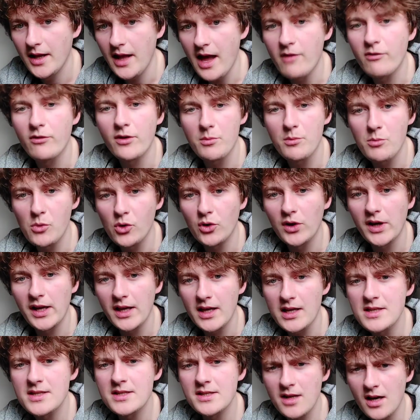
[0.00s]
every morning
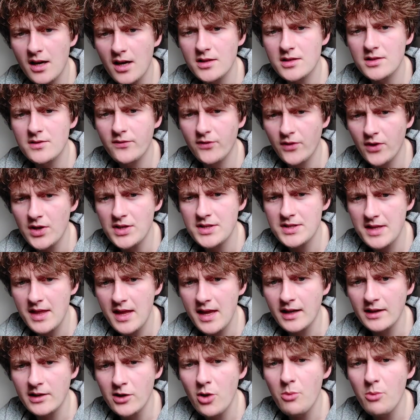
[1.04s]
he starts first thing,